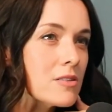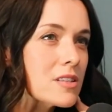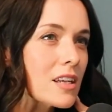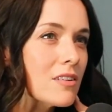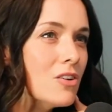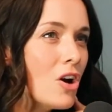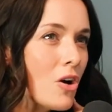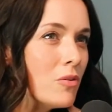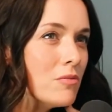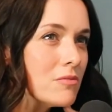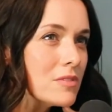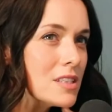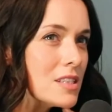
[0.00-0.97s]
I was like,
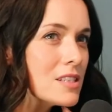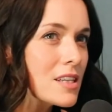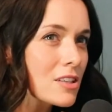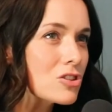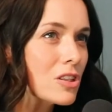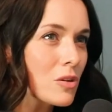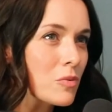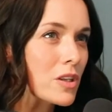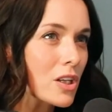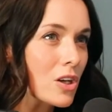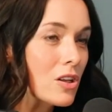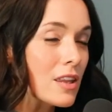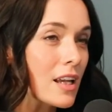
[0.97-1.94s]
no, this is actually a
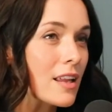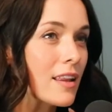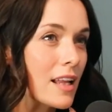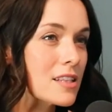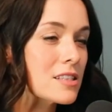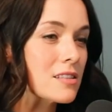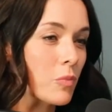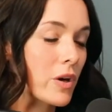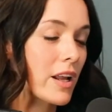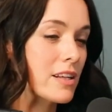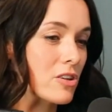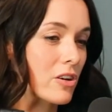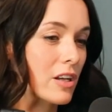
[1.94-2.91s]
really good thing. And that's
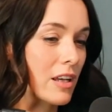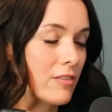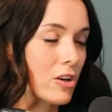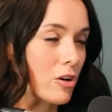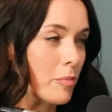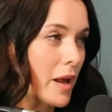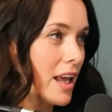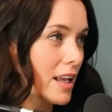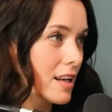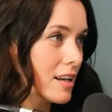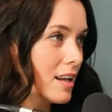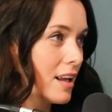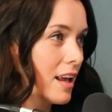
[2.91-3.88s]
when I started giving her
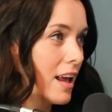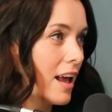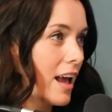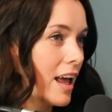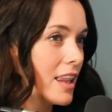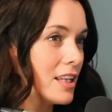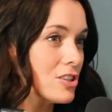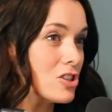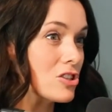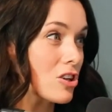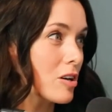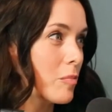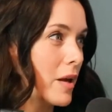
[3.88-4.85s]
paint. And then
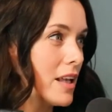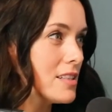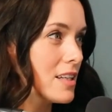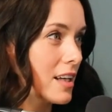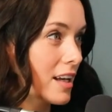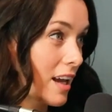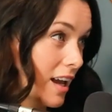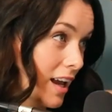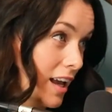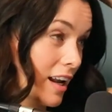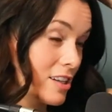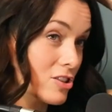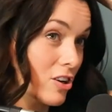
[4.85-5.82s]
she started painting.
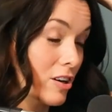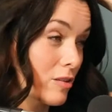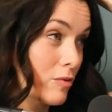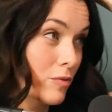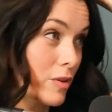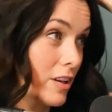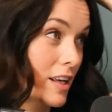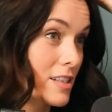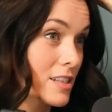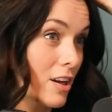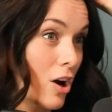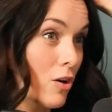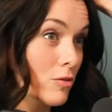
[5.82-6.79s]
And I started
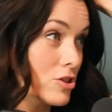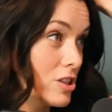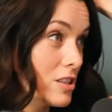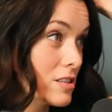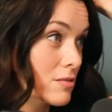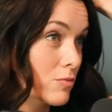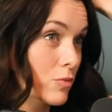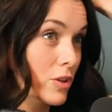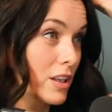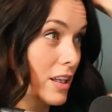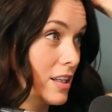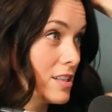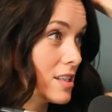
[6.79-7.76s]
realizing, oh, she's
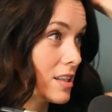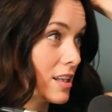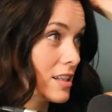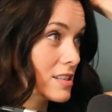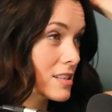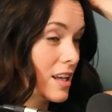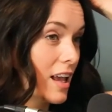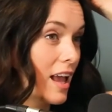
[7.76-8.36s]
really into this.